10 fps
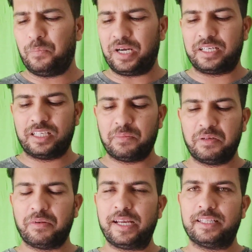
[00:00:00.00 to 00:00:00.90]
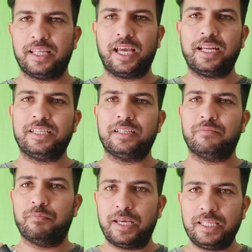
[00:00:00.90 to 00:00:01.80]
But keep in mind that
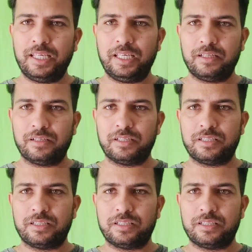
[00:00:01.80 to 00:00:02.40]
many